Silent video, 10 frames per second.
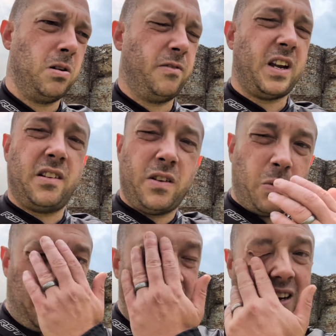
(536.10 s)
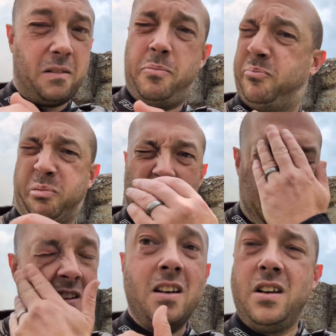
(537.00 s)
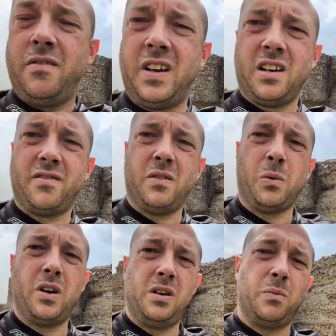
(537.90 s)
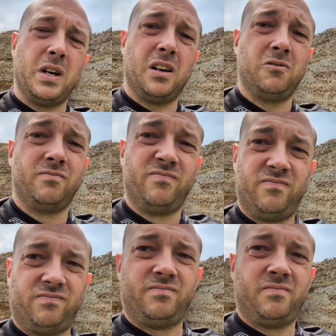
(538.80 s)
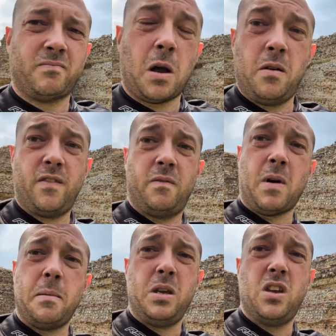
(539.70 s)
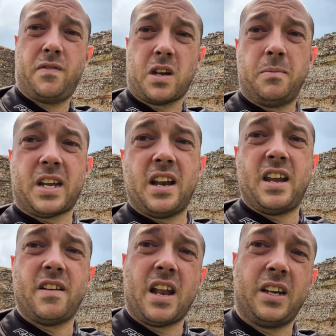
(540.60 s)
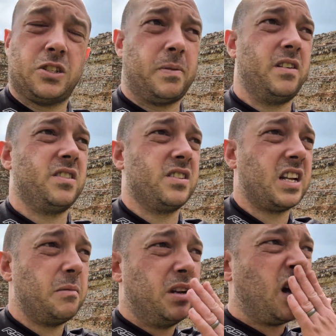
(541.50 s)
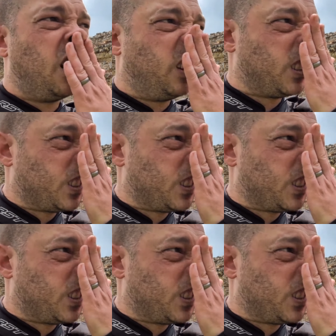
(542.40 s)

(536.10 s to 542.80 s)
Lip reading: Think of it what you think. Think of it what you will. Maybe you've come down here and had experiences, let me know.